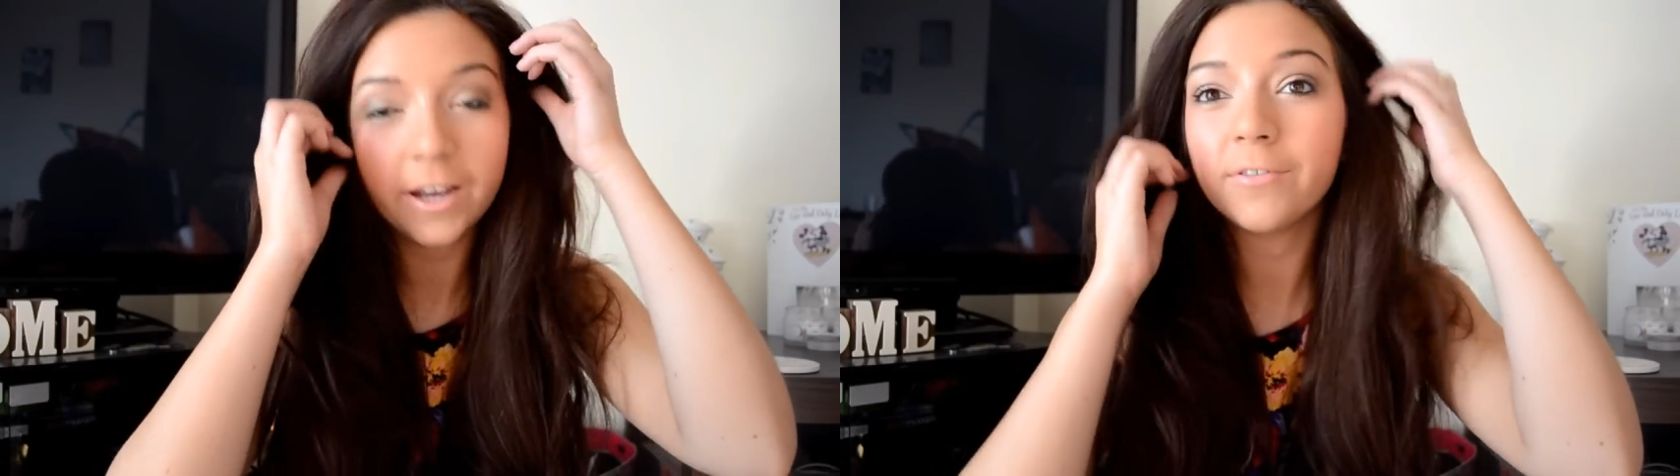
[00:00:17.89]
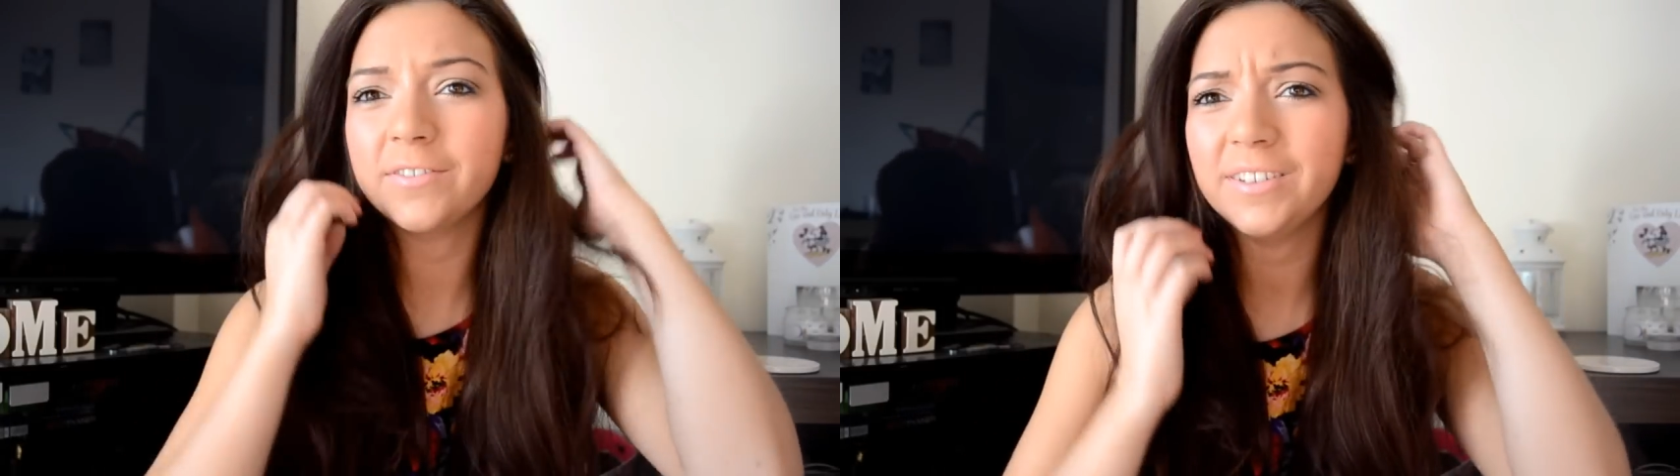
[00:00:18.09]

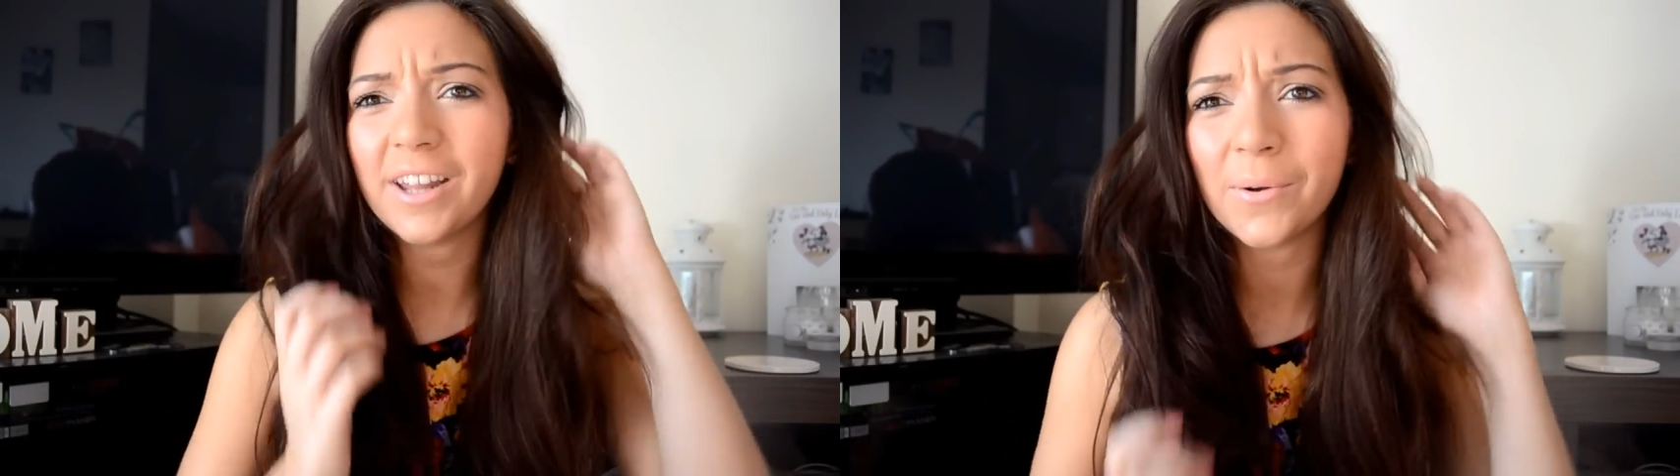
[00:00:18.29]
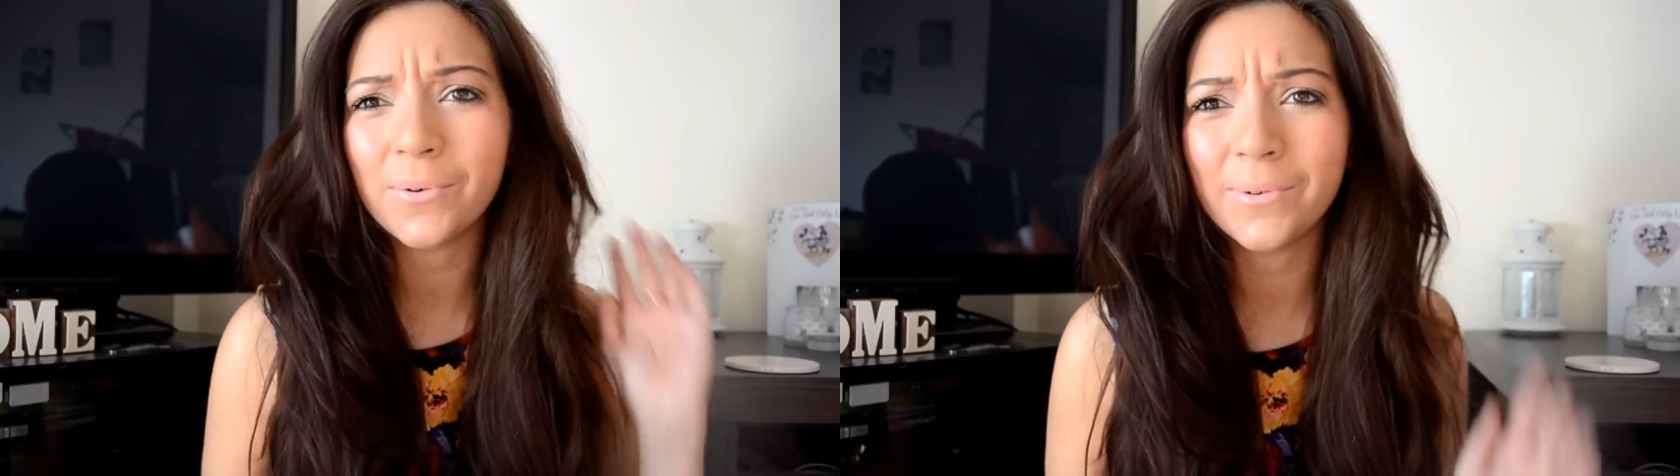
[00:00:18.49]
favourite
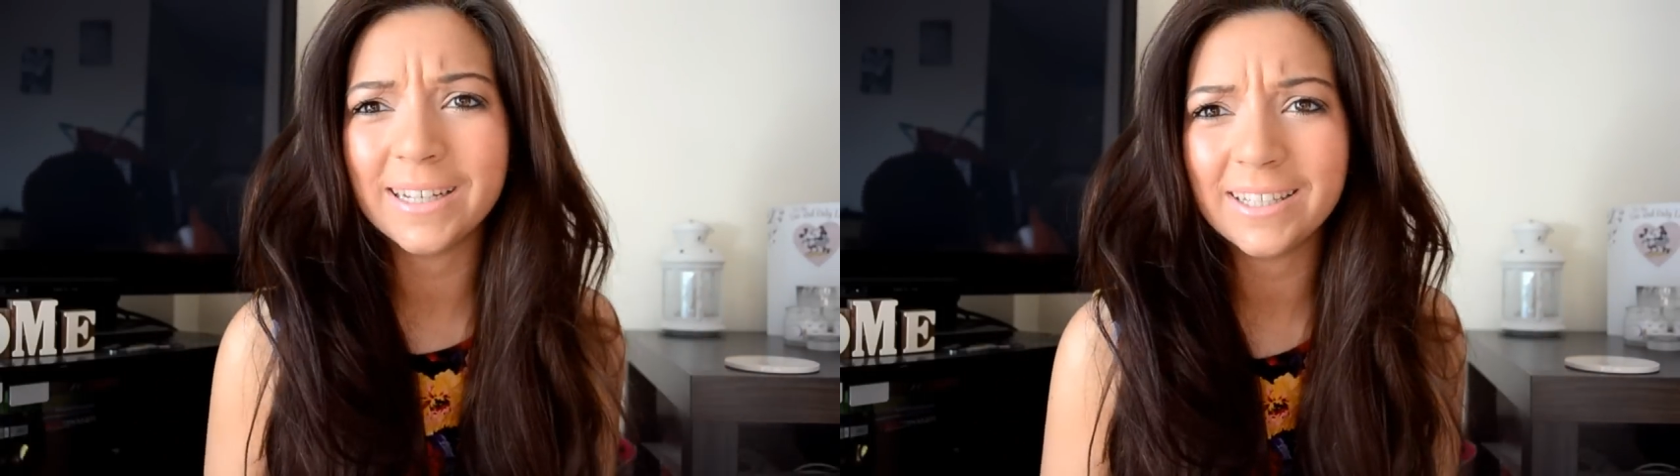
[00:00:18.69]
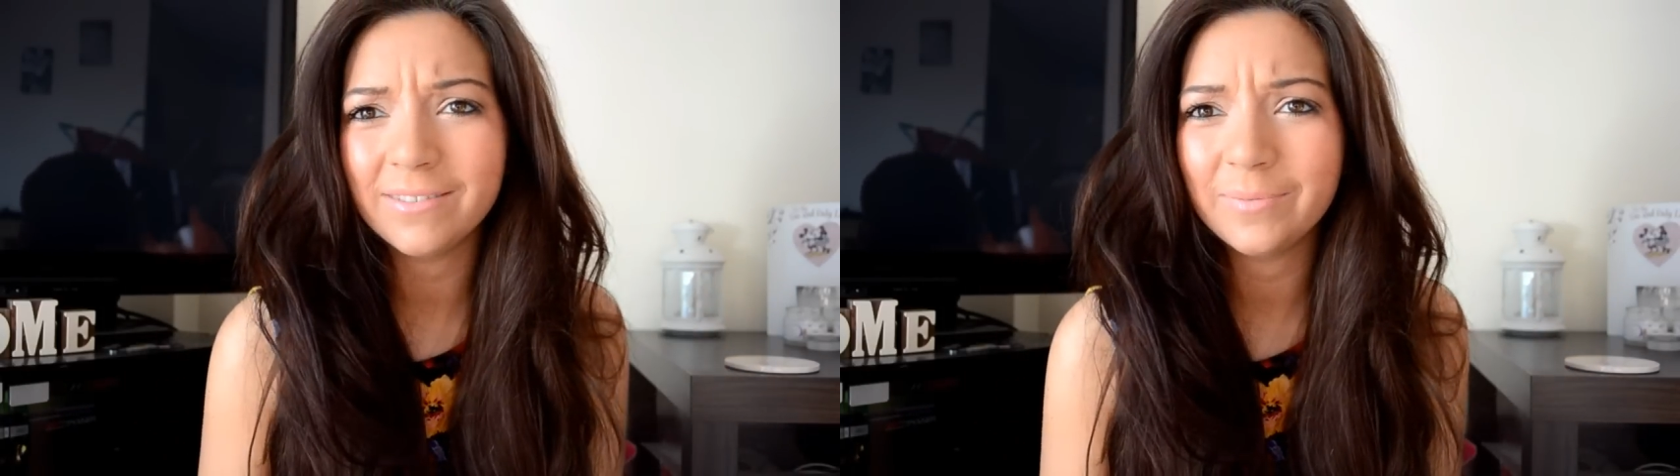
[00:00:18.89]
video
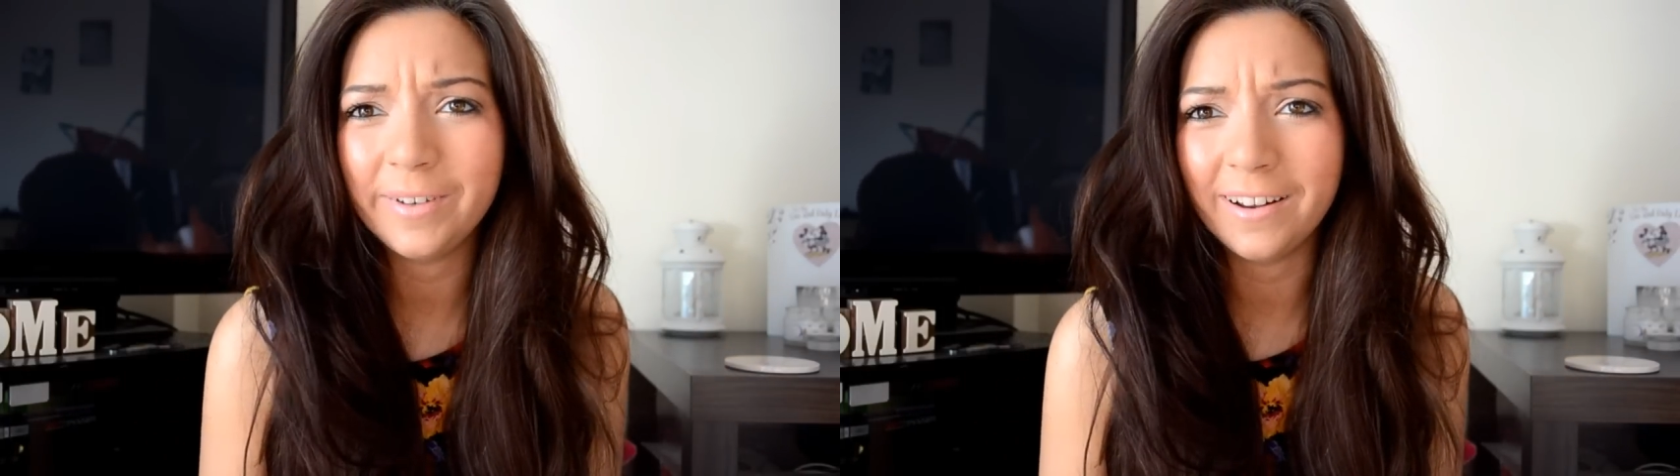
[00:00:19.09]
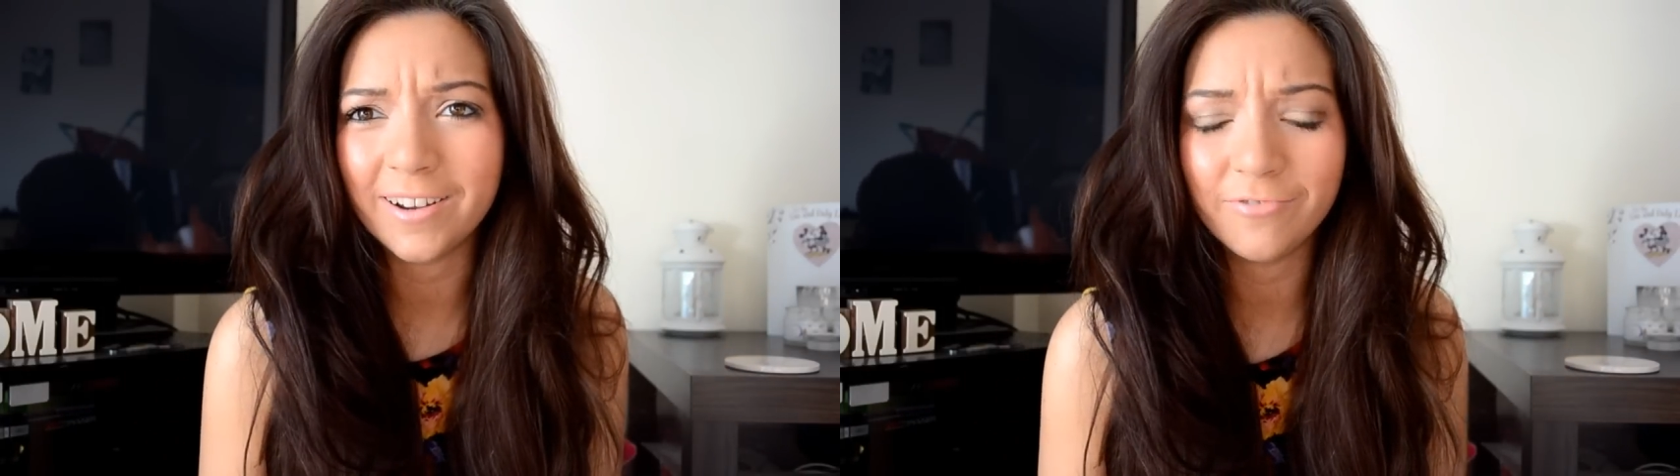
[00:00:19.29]
always seems
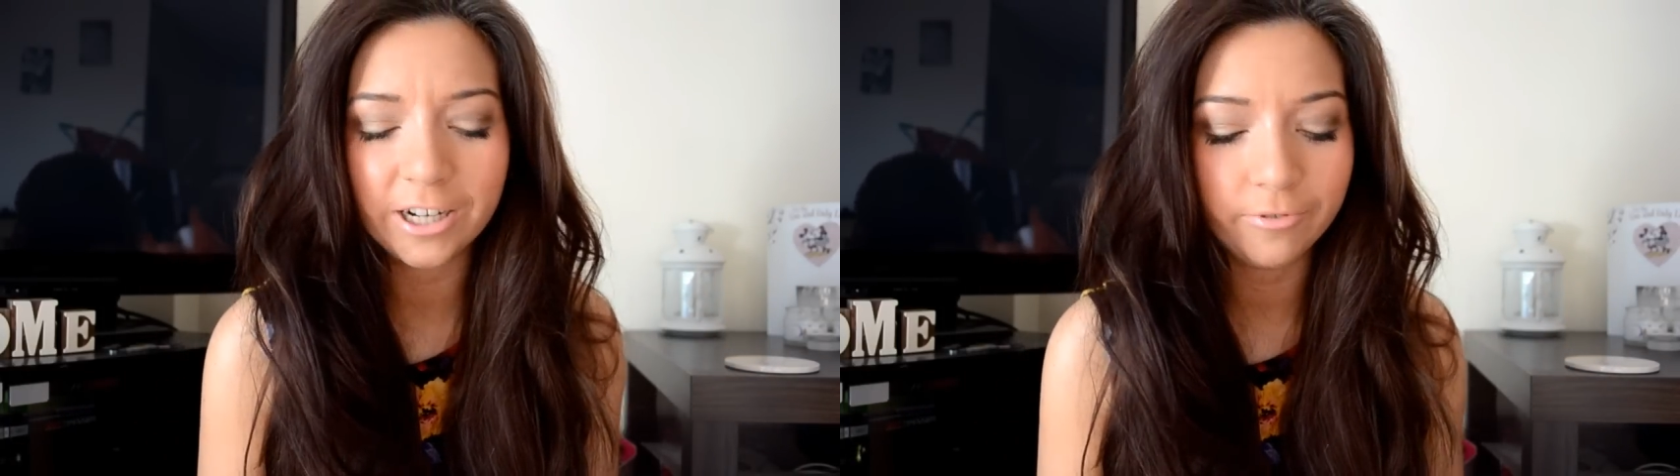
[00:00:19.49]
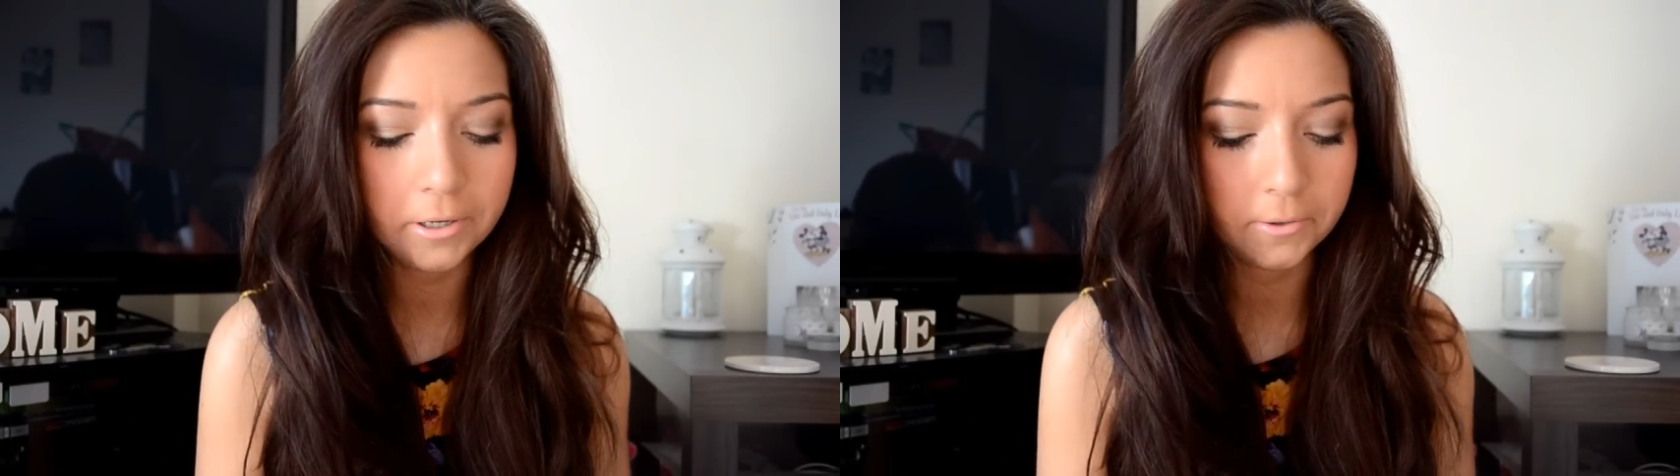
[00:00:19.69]
to be like
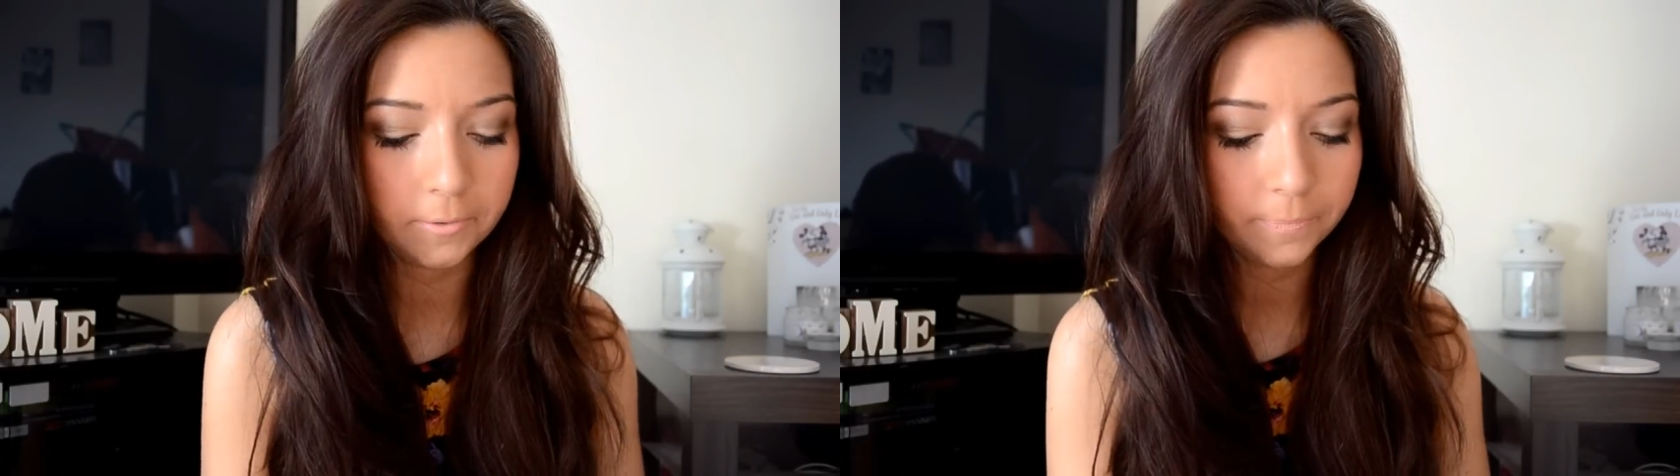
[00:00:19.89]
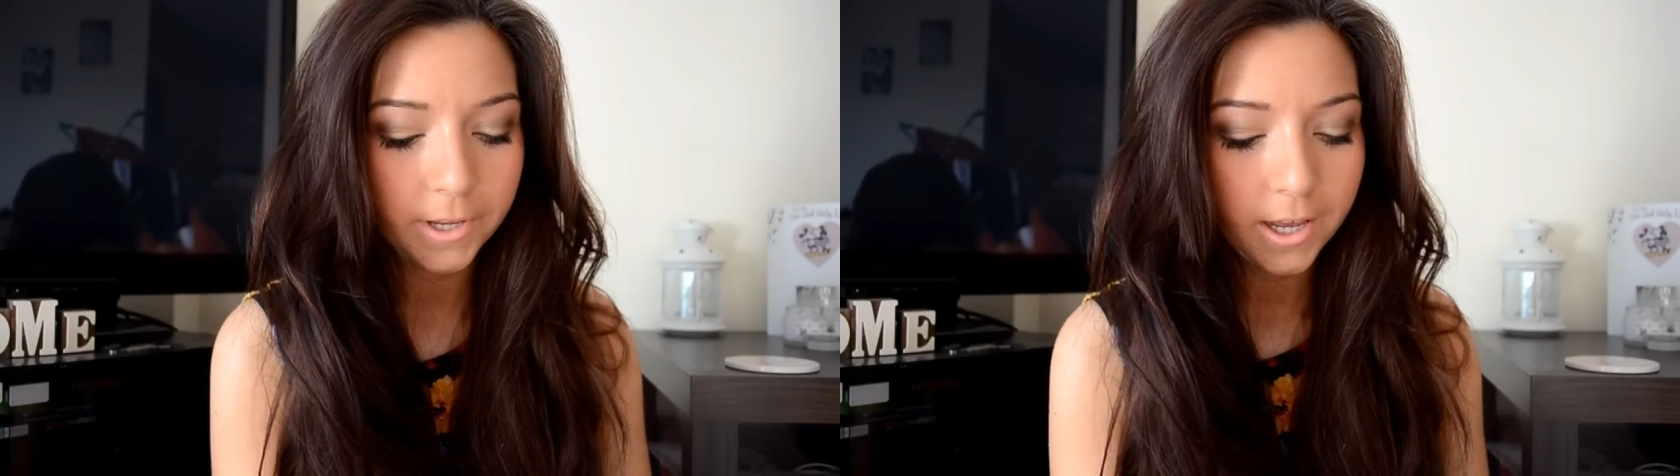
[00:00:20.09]
really really long.